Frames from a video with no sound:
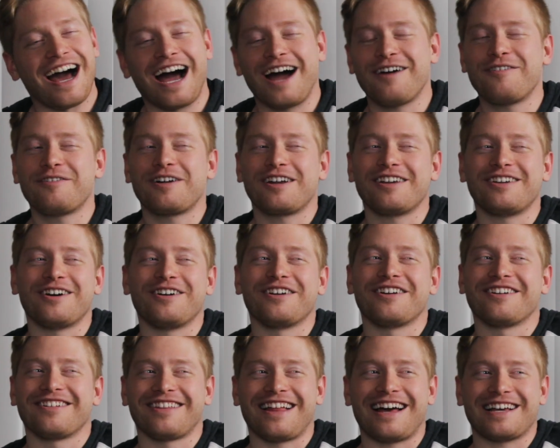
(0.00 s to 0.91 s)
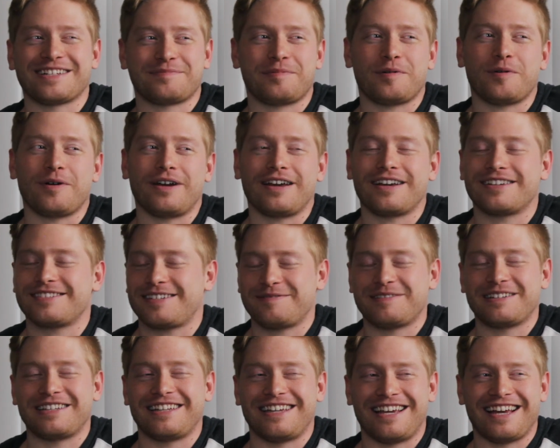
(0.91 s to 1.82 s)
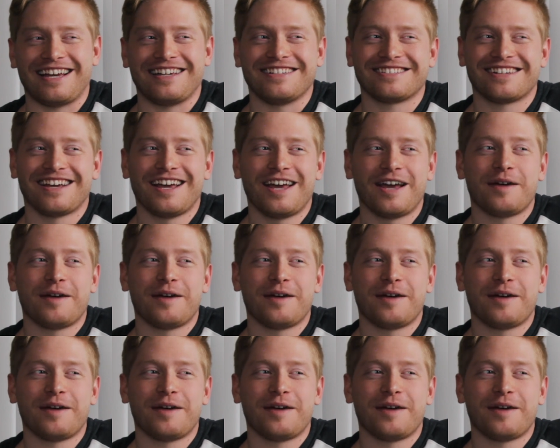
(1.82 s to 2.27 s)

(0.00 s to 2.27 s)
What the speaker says: I want to know your last point because I'm on the edge.